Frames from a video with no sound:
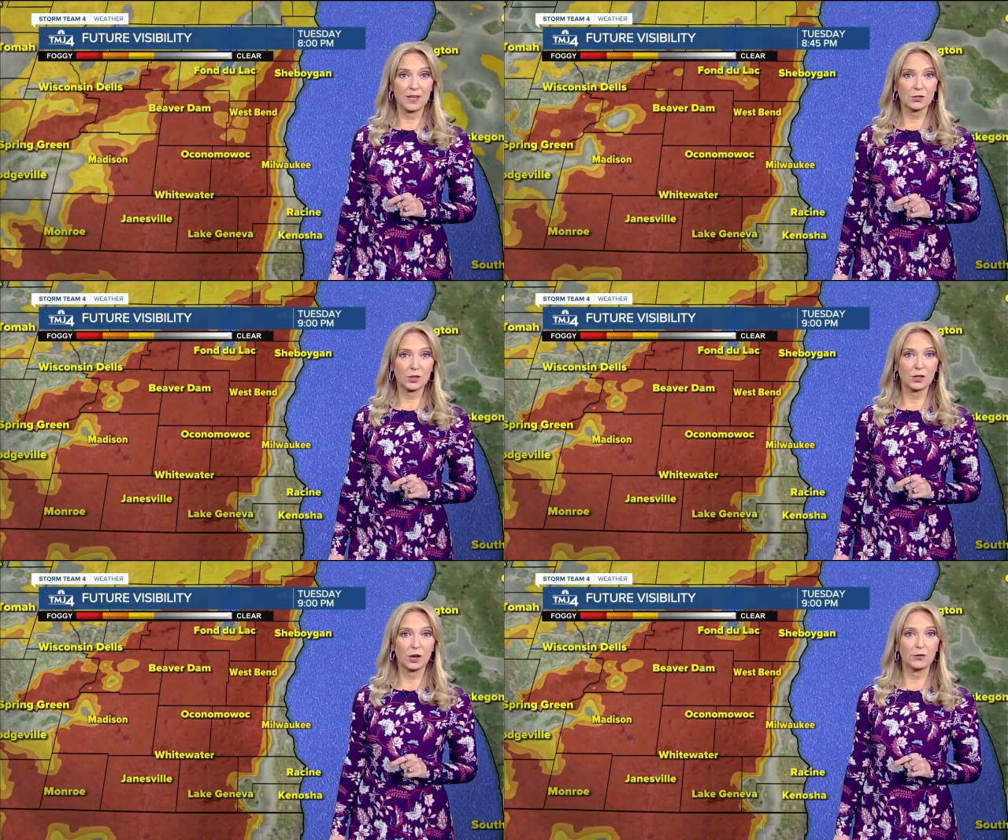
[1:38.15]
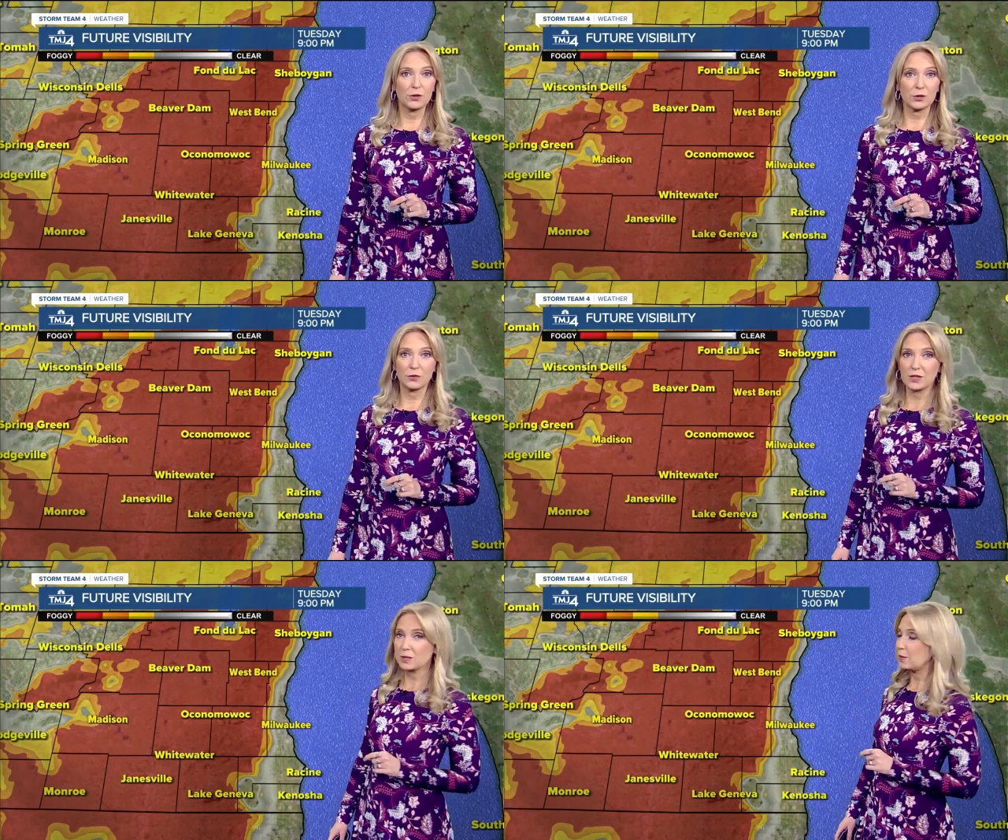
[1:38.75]
Here's a look at our future
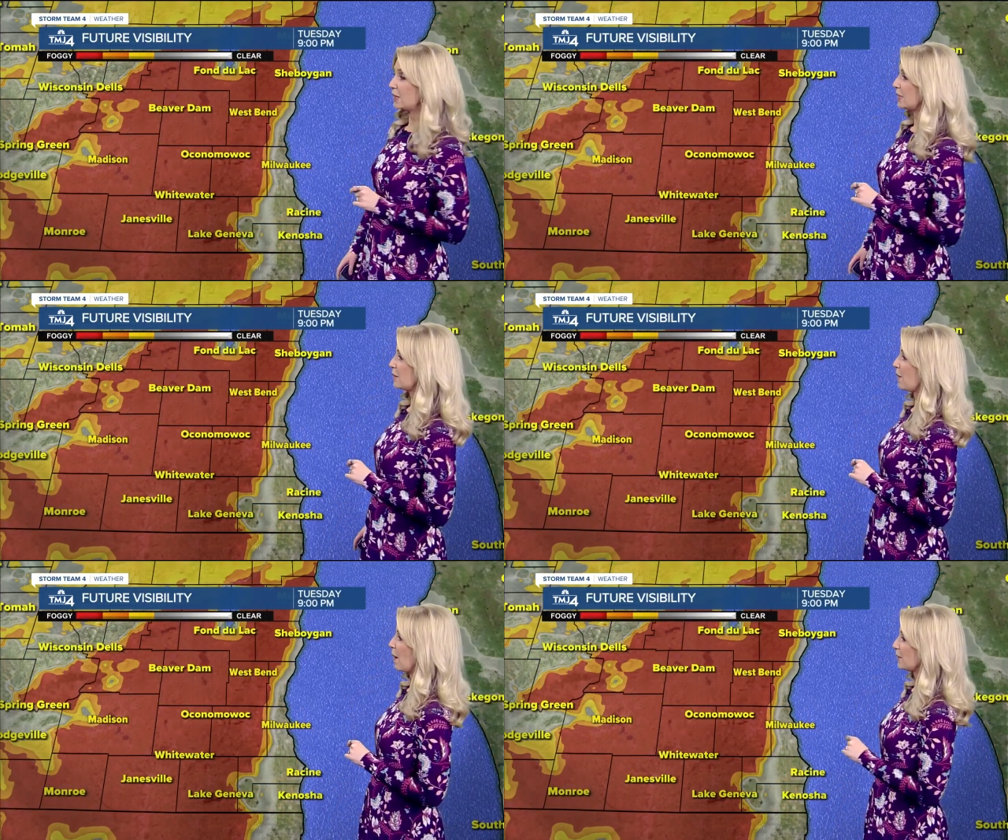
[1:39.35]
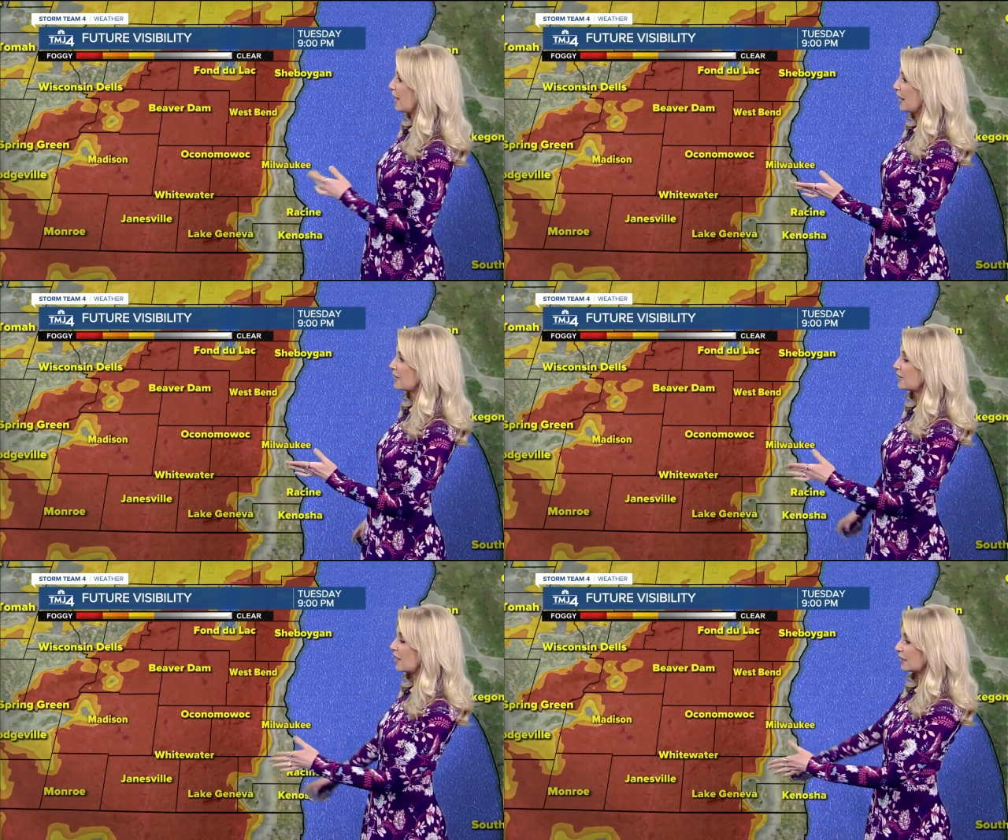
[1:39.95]
visibility map 9
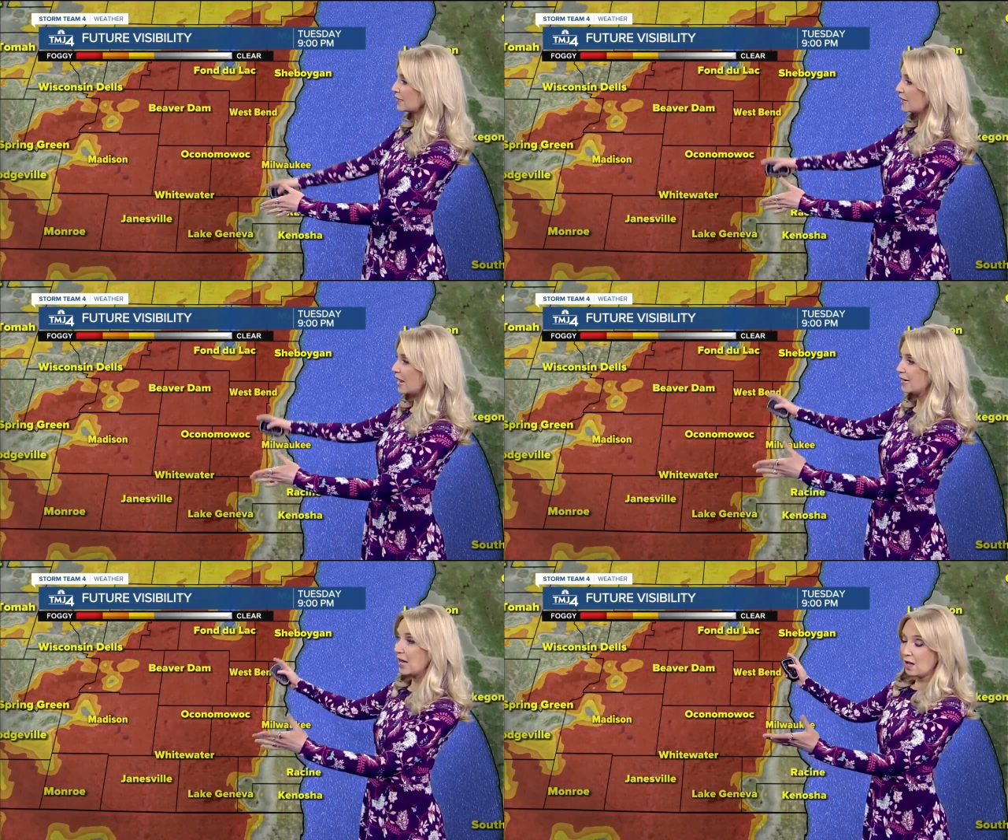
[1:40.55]
o'clock tonight.